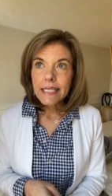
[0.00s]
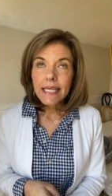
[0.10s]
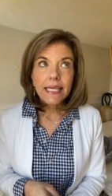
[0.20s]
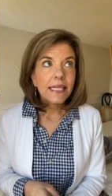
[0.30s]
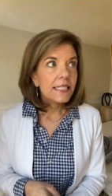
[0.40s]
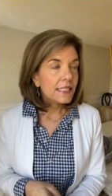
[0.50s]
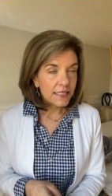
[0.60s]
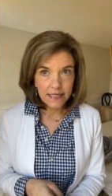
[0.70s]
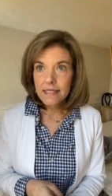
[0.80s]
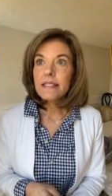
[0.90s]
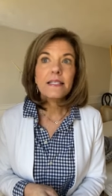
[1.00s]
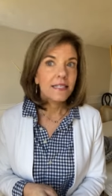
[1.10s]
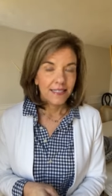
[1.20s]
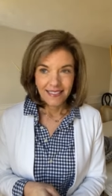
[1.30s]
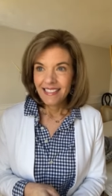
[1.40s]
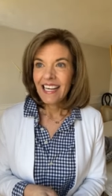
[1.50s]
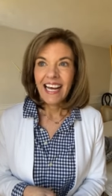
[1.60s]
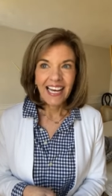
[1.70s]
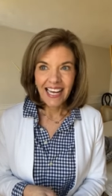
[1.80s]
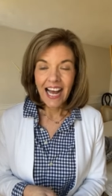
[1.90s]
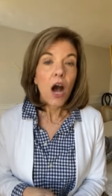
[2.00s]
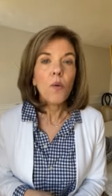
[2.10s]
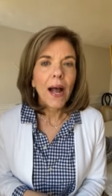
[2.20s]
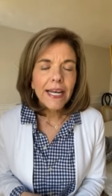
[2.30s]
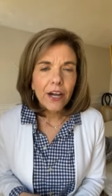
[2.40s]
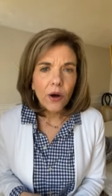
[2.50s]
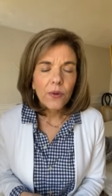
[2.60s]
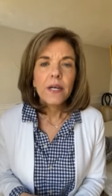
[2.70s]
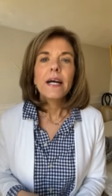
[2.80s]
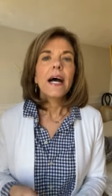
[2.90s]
is, oh, I know,